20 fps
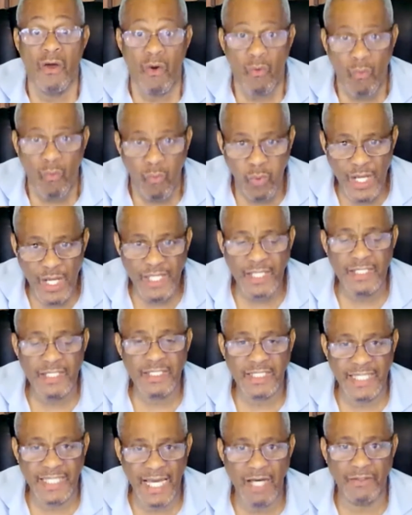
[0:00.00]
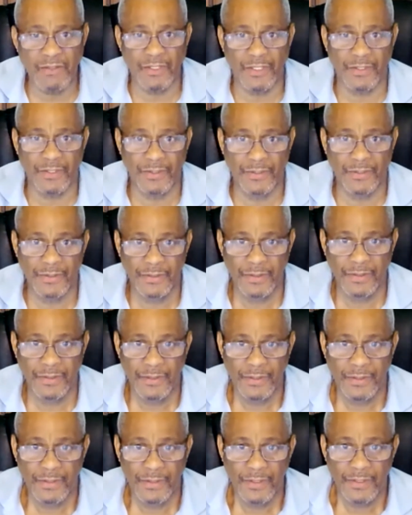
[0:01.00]
We can counter
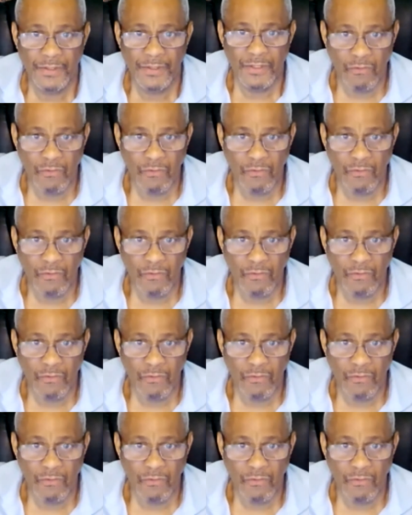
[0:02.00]
the